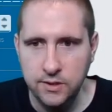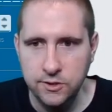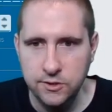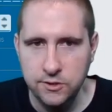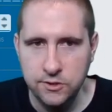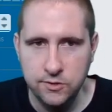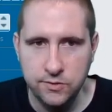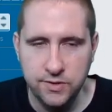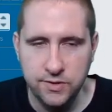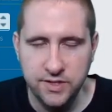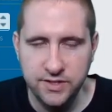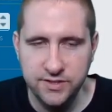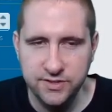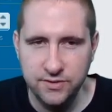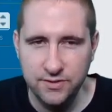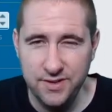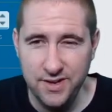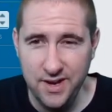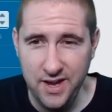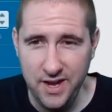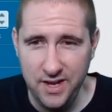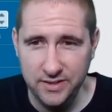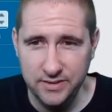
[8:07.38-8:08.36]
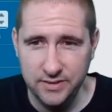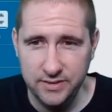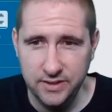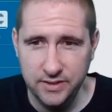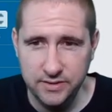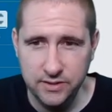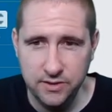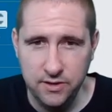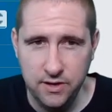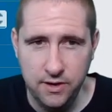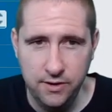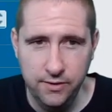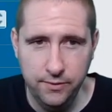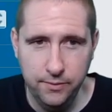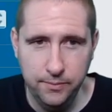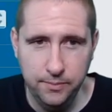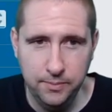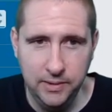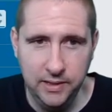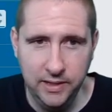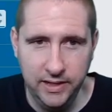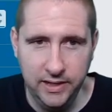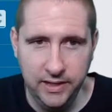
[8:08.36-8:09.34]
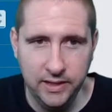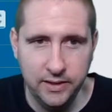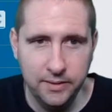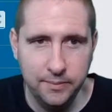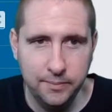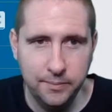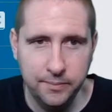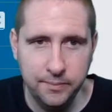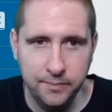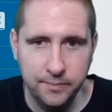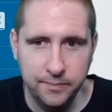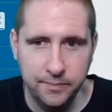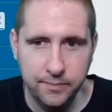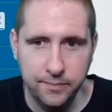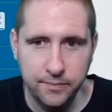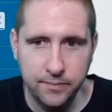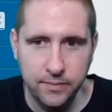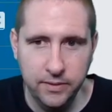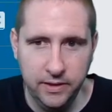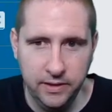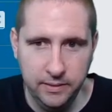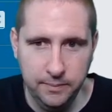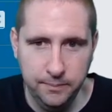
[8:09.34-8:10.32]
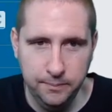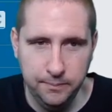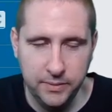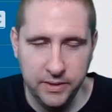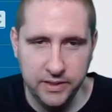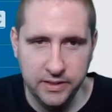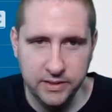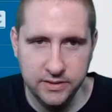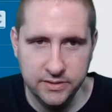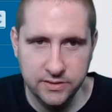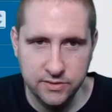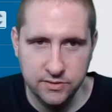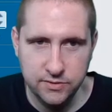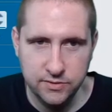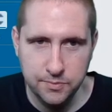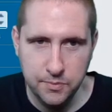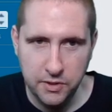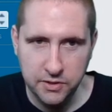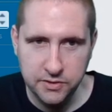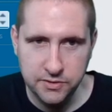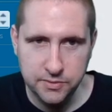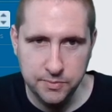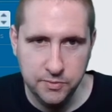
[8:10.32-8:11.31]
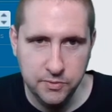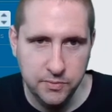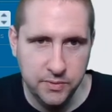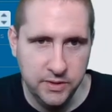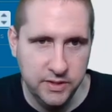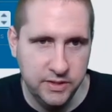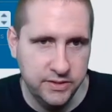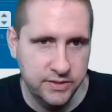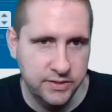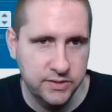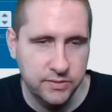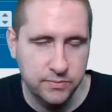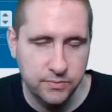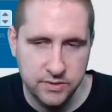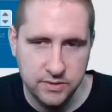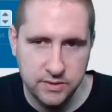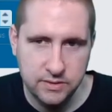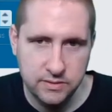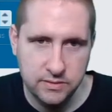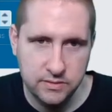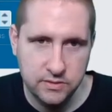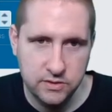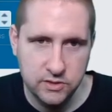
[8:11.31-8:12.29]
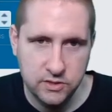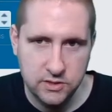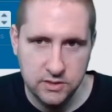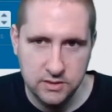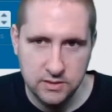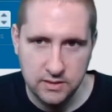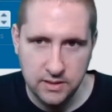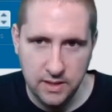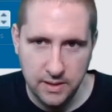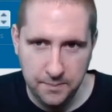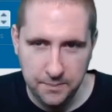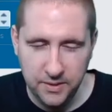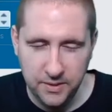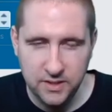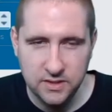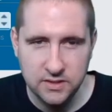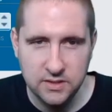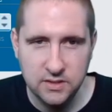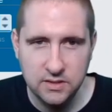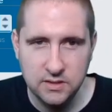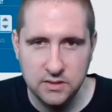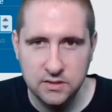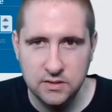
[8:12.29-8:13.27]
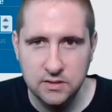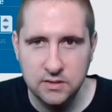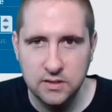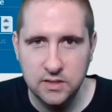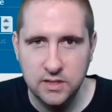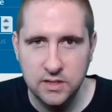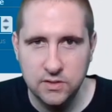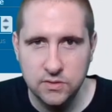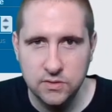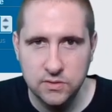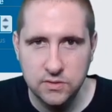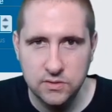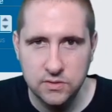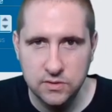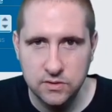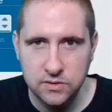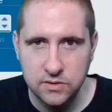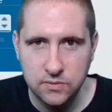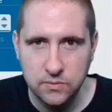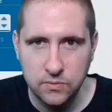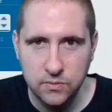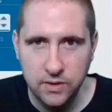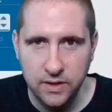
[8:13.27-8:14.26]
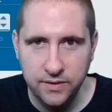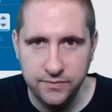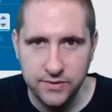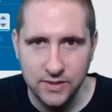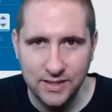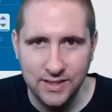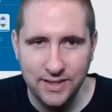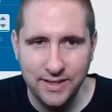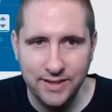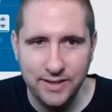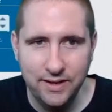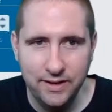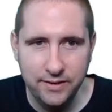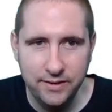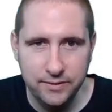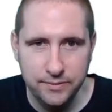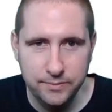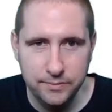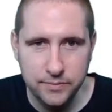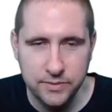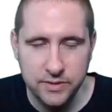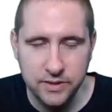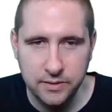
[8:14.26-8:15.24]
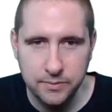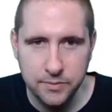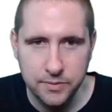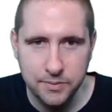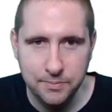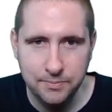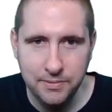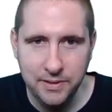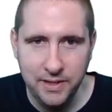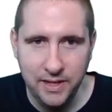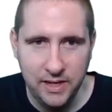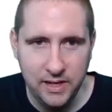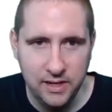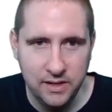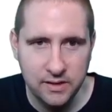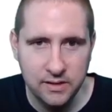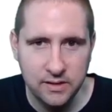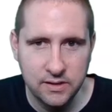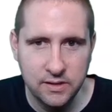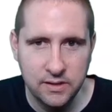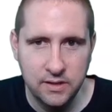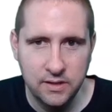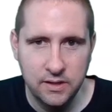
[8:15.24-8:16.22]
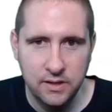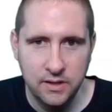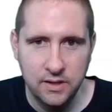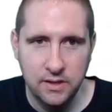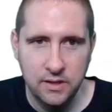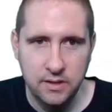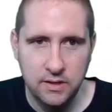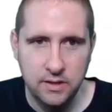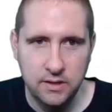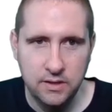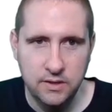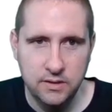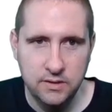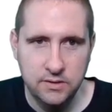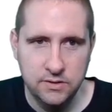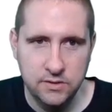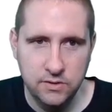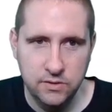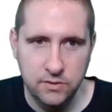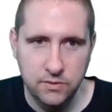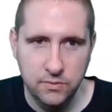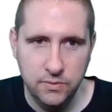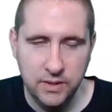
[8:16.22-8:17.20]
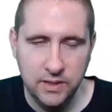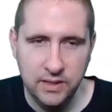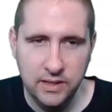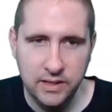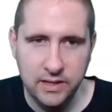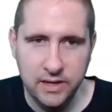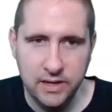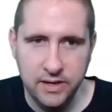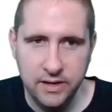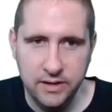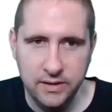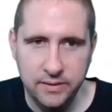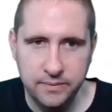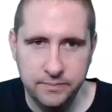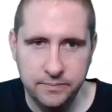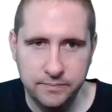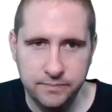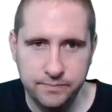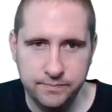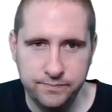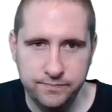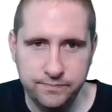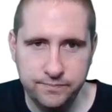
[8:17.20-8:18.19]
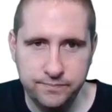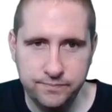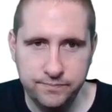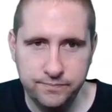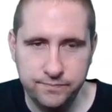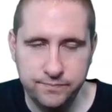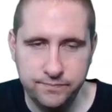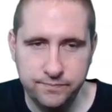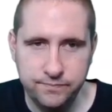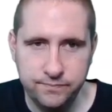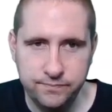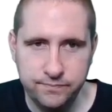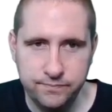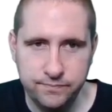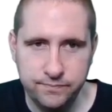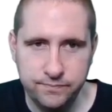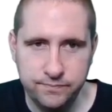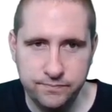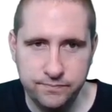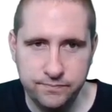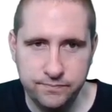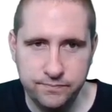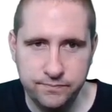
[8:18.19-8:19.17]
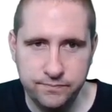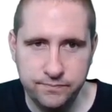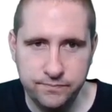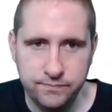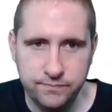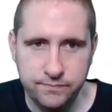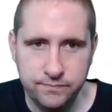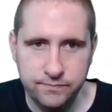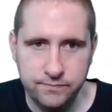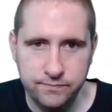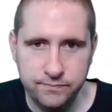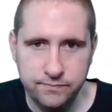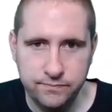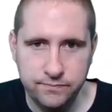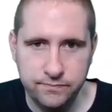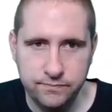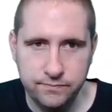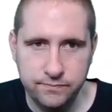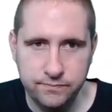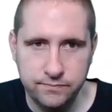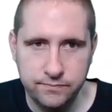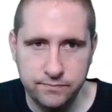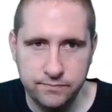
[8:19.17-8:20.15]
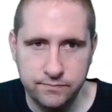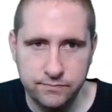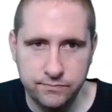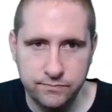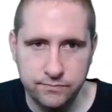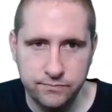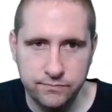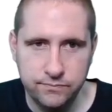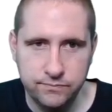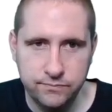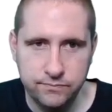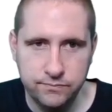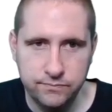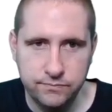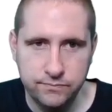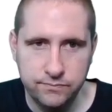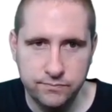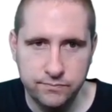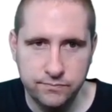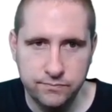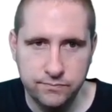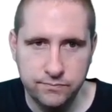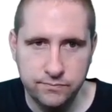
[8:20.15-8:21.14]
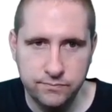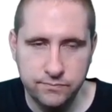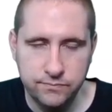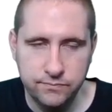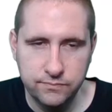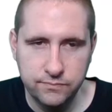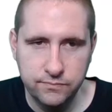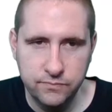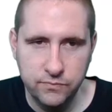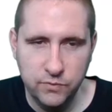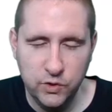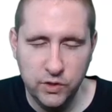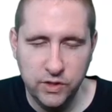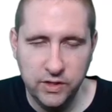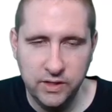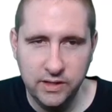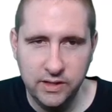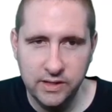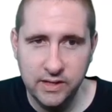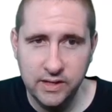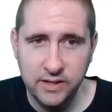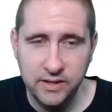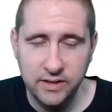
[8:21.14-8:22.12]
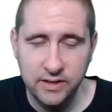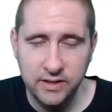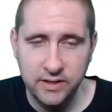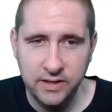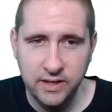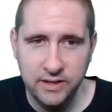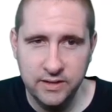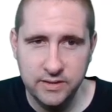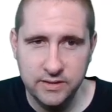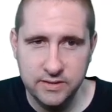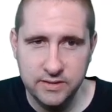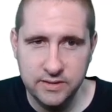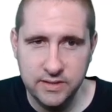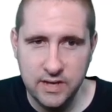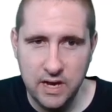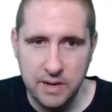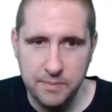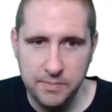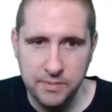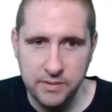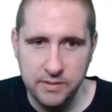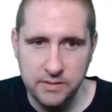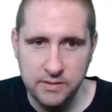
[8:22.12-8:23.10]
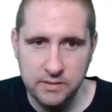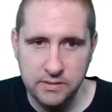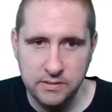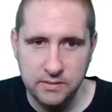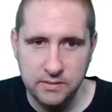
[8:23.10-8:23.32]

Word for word: So these are not set to autoplay because there's multiple ones. What that means is kids will have to click them to get them to play. So we click on it. Looks like we got 10 arm circles here. You can click on it again to stop it.